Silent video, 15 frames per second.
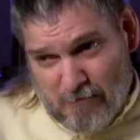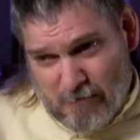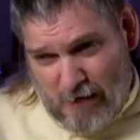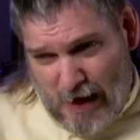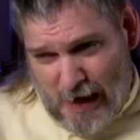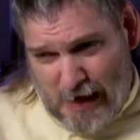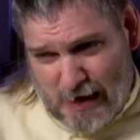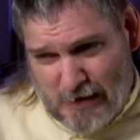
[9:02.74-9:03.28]

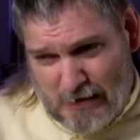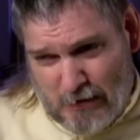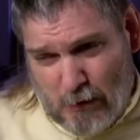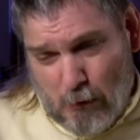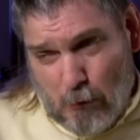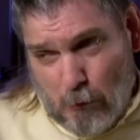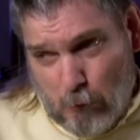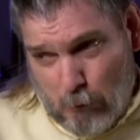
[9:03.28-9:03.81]
Find
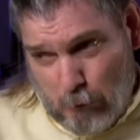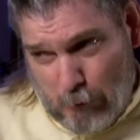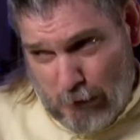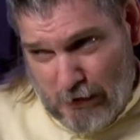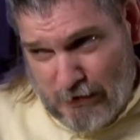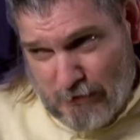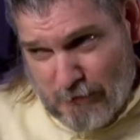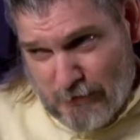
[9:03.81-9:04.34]

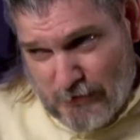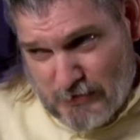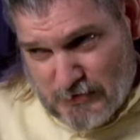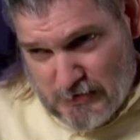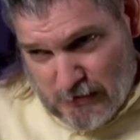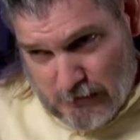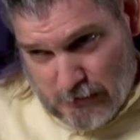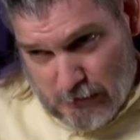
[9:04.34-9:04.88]
one
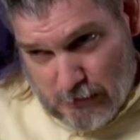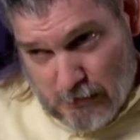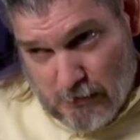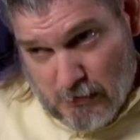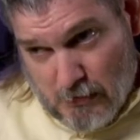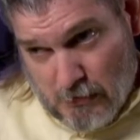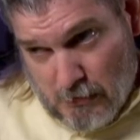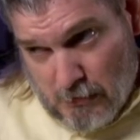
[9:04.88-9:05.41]
person
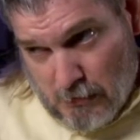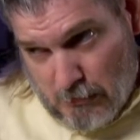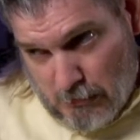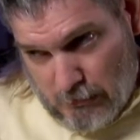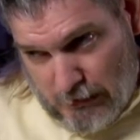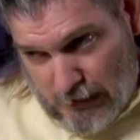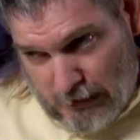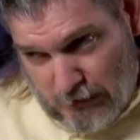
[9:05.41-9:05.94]

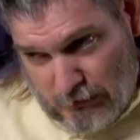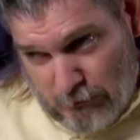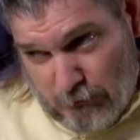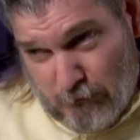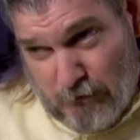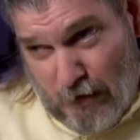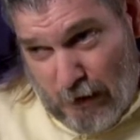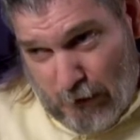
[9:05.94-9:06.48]
that
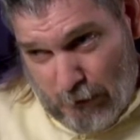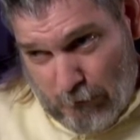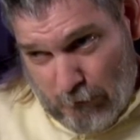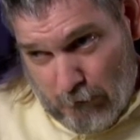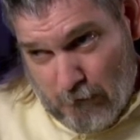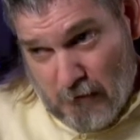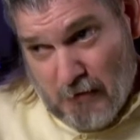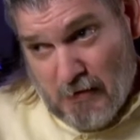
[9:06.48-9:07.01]
you
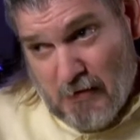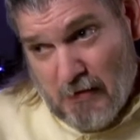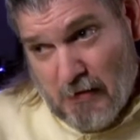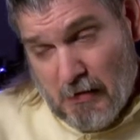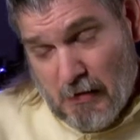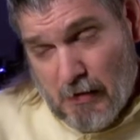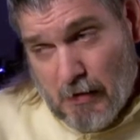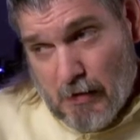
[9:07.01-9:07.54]
know
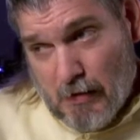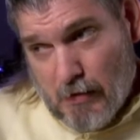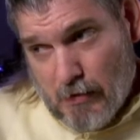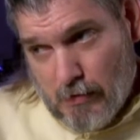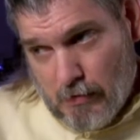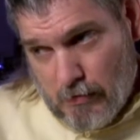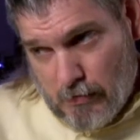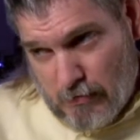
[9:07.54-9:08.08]

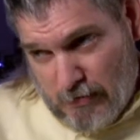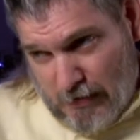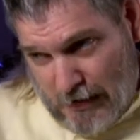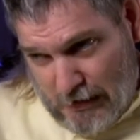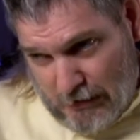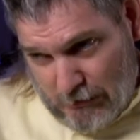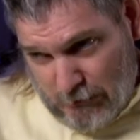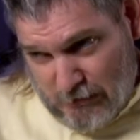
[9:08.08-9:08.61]

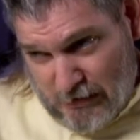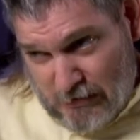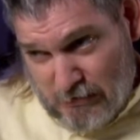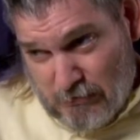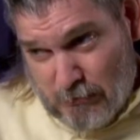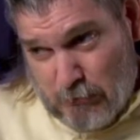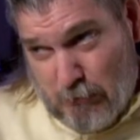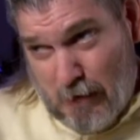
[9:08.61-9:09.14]
that you can
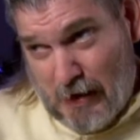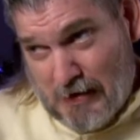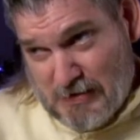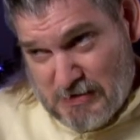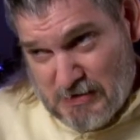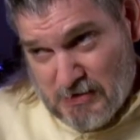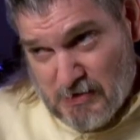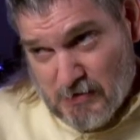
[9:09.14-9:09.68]

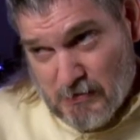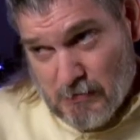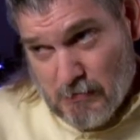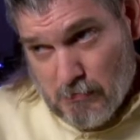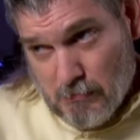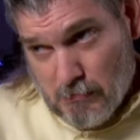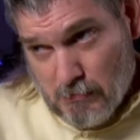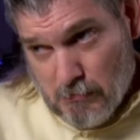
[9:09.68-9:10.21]
trust
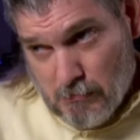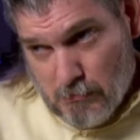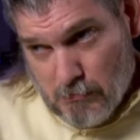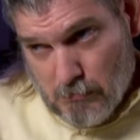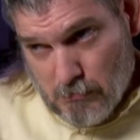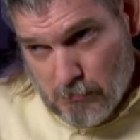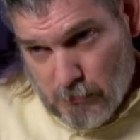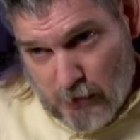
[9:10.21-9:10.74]

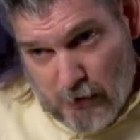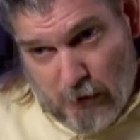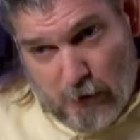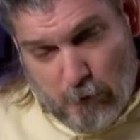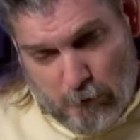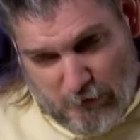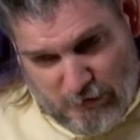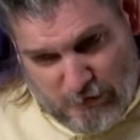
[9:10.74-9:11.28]

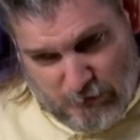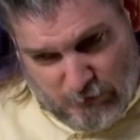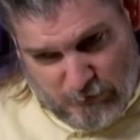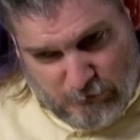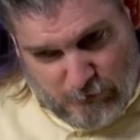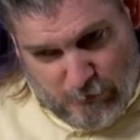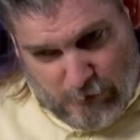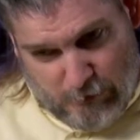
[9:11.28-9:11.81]
with your
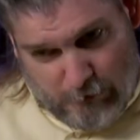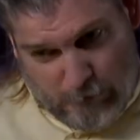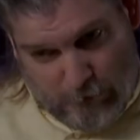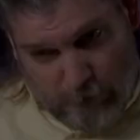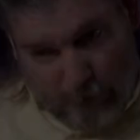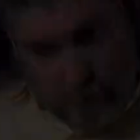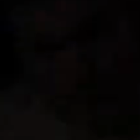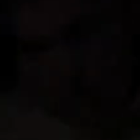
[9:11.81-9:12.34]
struggle.
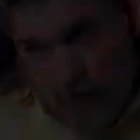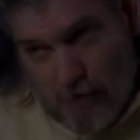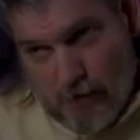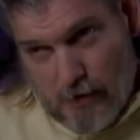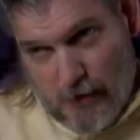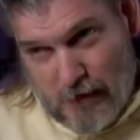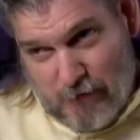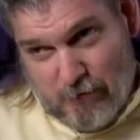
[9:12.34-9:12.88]

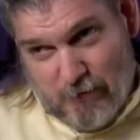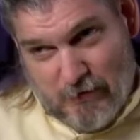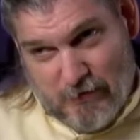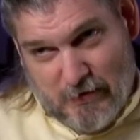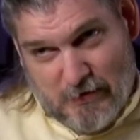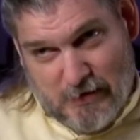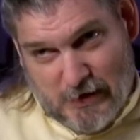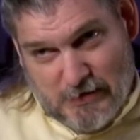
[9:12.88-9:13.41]
It
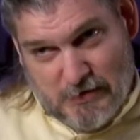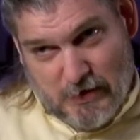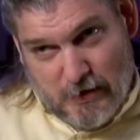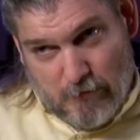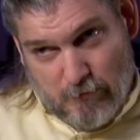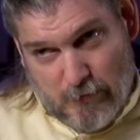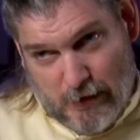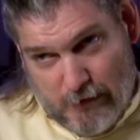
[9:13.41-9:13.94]
really does
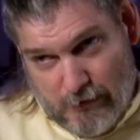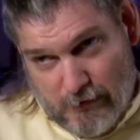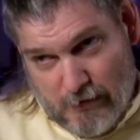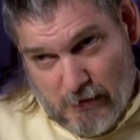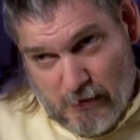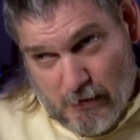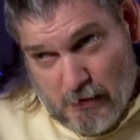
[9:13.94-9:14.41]
get better.